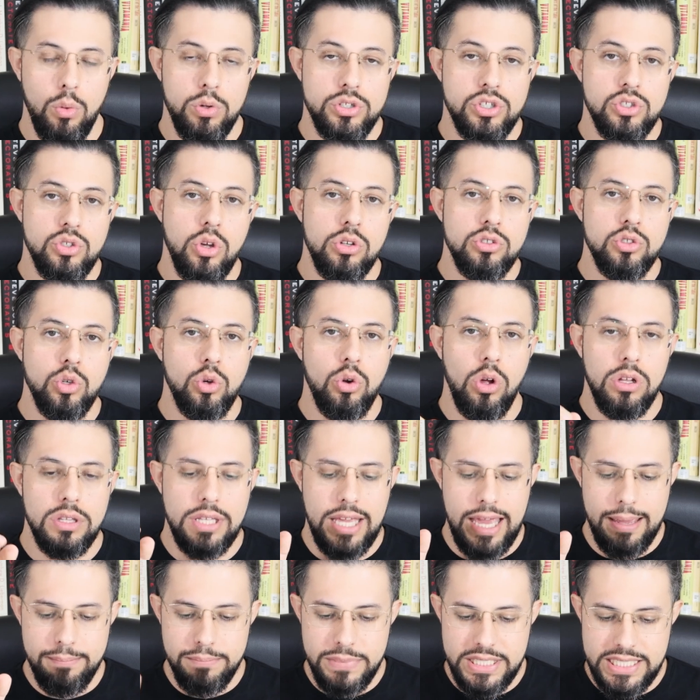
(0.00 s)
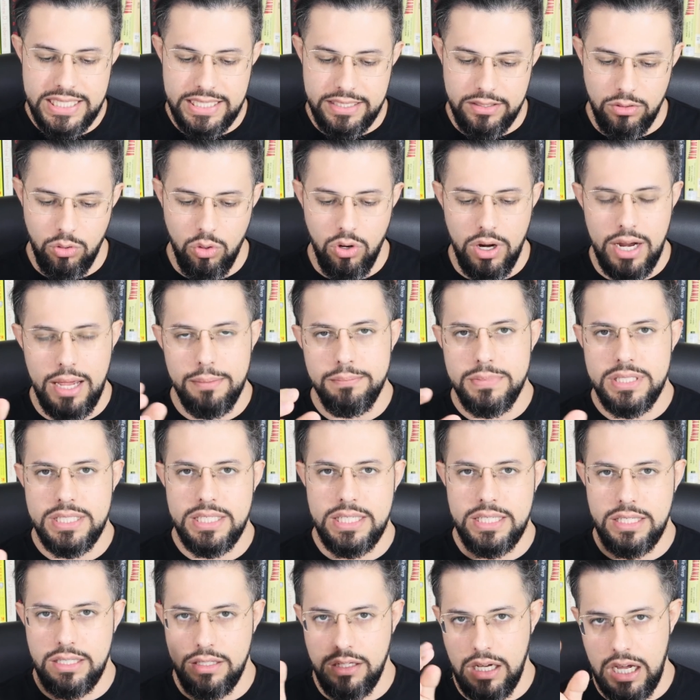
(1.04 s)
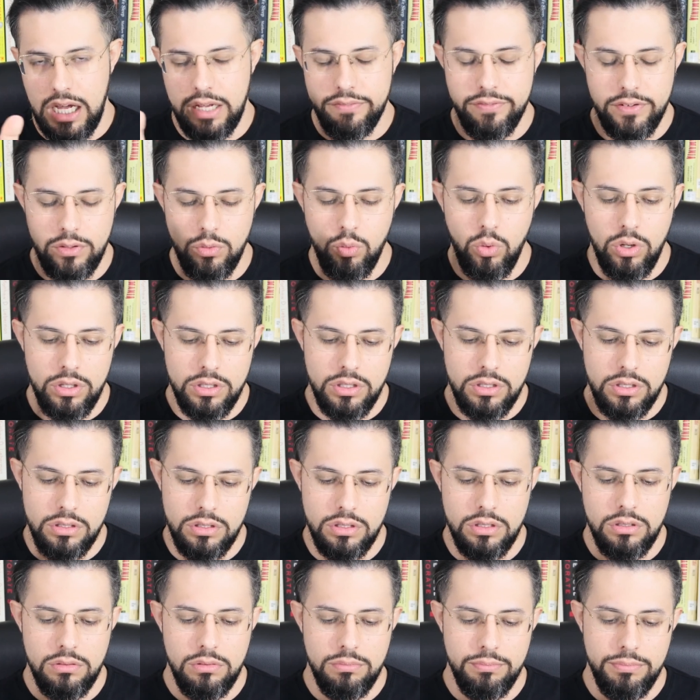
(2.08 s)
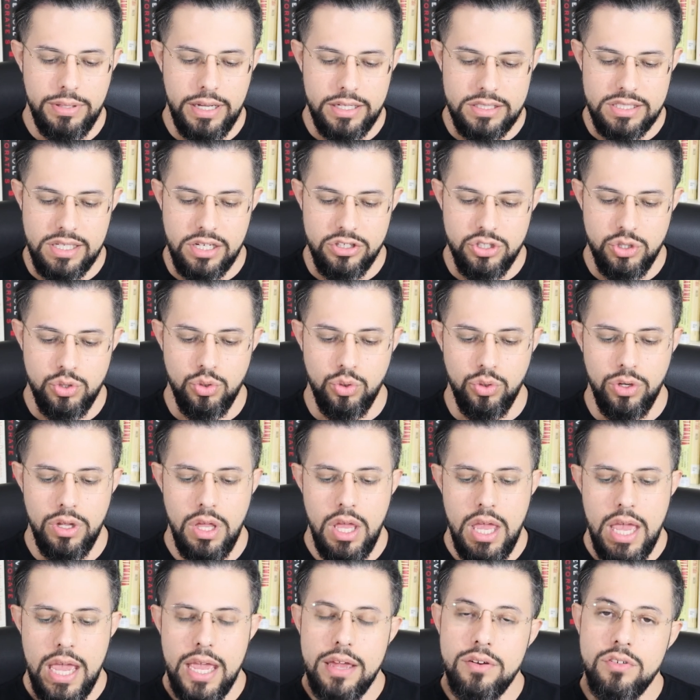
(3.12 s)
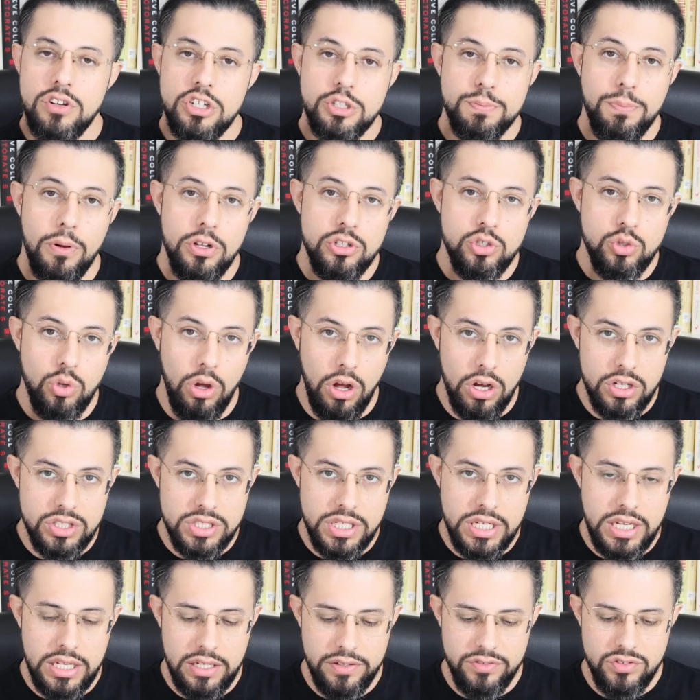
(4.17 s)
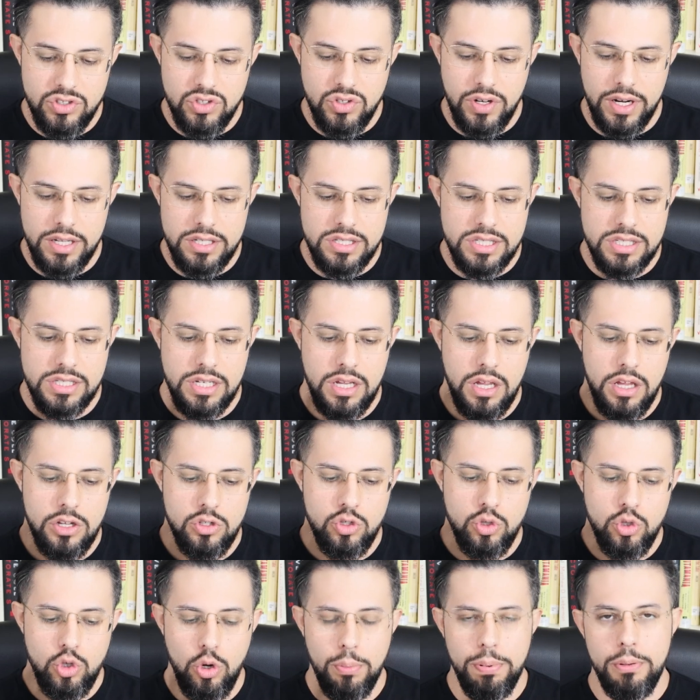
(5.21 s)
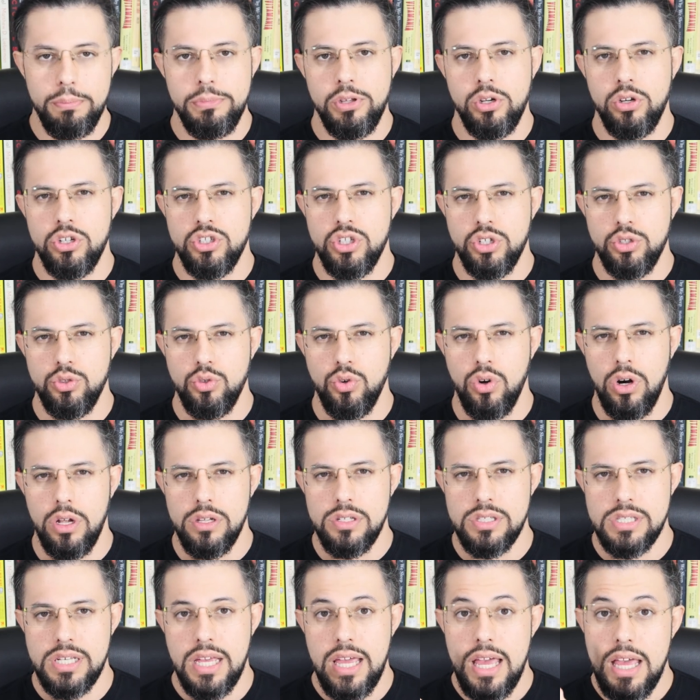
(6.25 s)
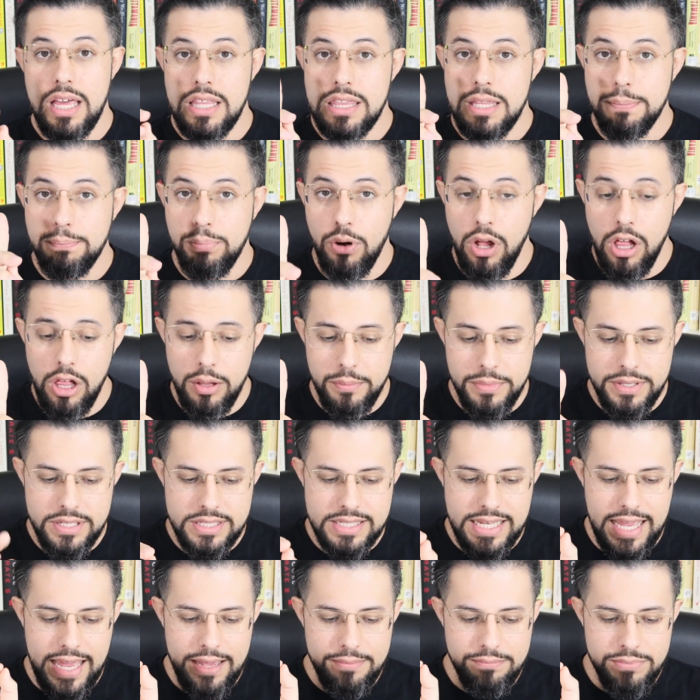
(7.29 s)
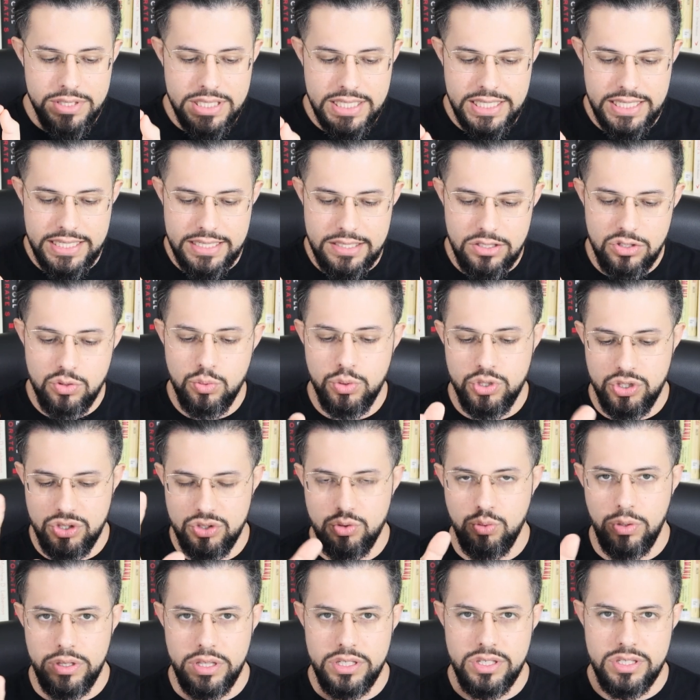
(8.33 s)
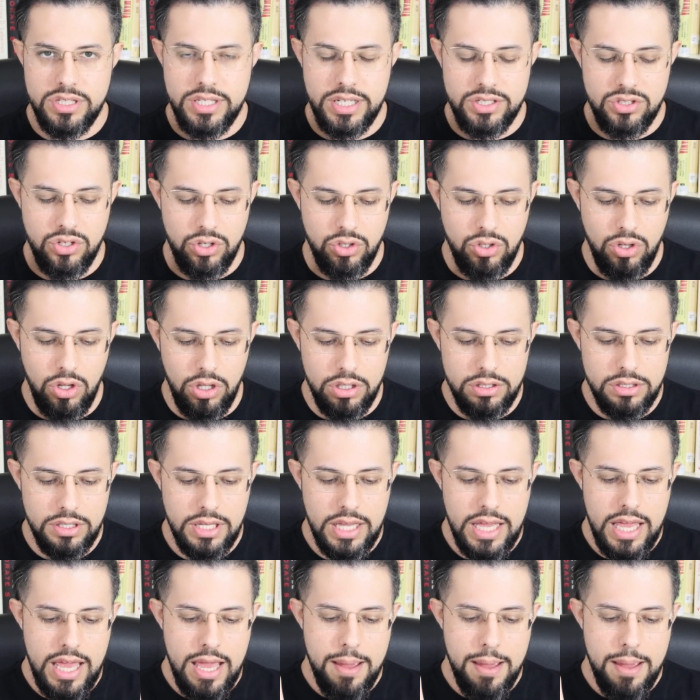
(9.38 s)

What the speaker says: which is also called MT or MT-1/2, in response to oxidative stress to dopaminergic neurons. The problem is MTs, which is what these things are called,